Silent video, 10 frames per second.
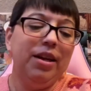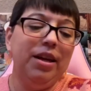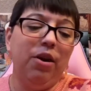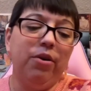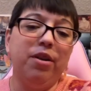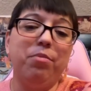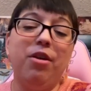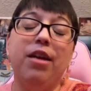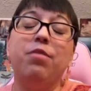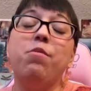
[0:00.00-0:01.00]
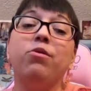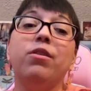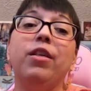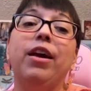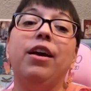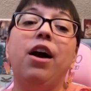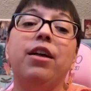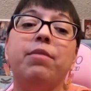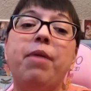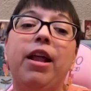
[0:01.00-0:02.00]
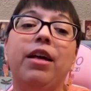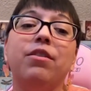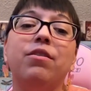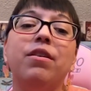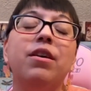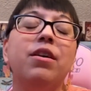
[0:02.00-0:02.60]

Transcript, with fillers: you know, except it's mostly cosmetics,